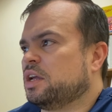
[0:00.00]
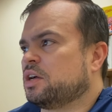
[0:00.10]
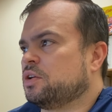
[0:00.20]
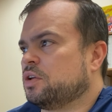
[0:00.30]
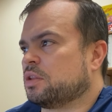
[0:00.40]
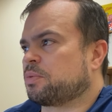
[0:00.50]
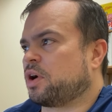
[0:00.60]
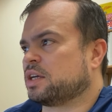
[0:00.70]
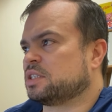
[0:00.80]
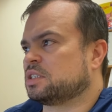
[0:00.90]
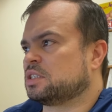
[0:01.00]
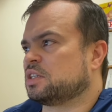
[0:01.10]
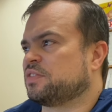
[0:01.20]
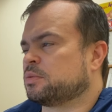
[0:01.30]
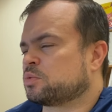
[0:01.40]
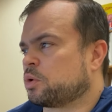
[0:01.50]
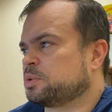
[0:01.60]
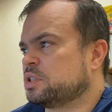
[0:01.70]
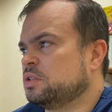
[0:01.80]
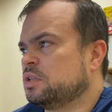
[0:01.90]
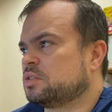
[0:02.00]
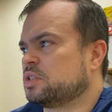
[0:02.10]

including the processes of absorption,